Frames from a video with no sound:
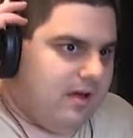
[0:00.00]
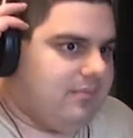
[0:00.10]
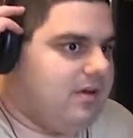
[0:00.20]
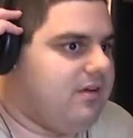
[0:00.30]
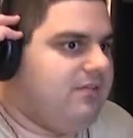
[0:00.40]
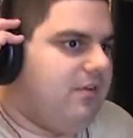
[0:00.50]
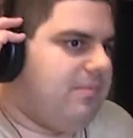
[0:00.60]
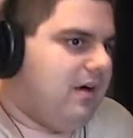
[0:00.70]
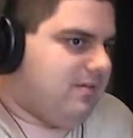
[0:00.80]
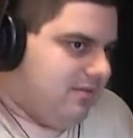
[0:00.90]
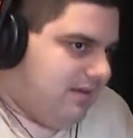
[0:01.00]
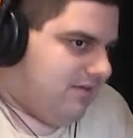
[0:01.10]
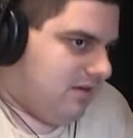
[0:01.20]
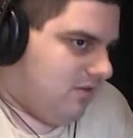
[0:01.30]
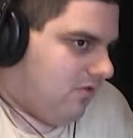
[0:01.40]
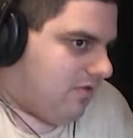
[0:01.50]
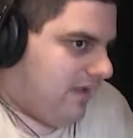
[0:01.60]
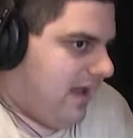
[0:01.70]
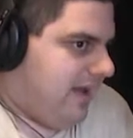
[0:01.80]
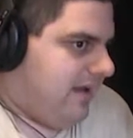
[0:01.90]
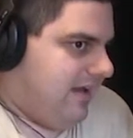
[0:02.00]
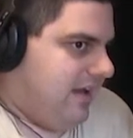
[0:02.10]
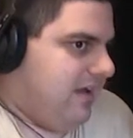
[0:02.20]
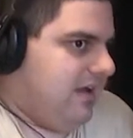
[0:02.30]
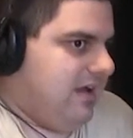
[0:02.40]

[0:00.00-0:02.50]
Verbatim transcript: Um, football season, of course, ended.